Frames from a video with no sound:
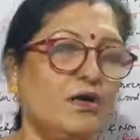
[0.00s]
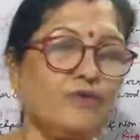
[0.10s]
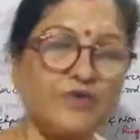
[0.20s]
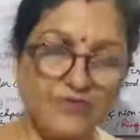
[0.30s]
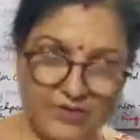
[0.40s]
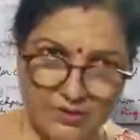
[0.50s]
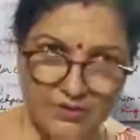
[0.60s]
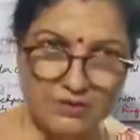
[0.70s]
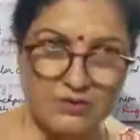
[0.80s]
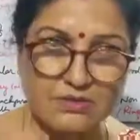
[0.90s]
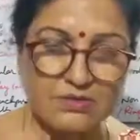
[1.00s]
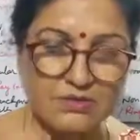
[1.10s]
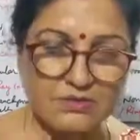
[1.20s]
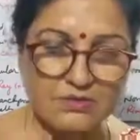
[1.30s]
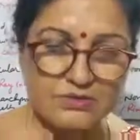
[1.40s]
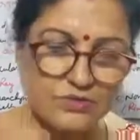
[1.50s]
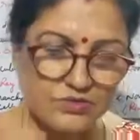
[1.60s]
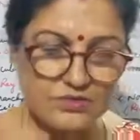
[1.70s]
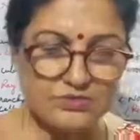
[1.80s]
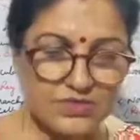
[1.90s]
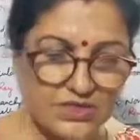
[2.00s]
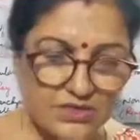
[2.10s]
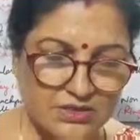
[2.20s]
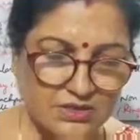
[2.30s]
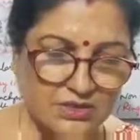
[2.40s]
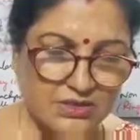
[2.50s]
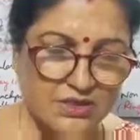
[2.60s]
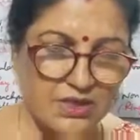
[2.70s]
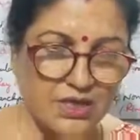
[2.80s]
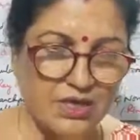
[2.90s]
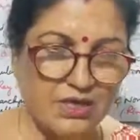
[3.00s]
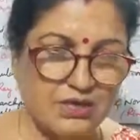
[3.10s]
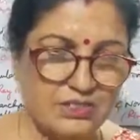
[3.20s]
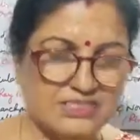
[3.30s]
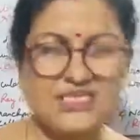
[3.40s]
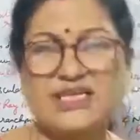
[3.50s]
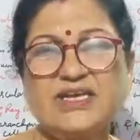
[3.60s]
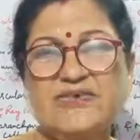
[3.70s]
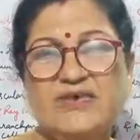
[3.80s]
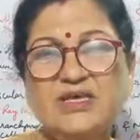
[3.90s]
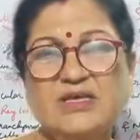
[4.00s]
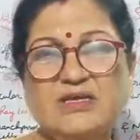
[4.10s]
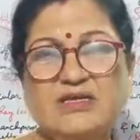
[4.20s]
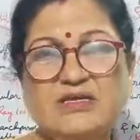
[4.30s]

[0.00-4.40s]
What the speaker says: we will go through the secondary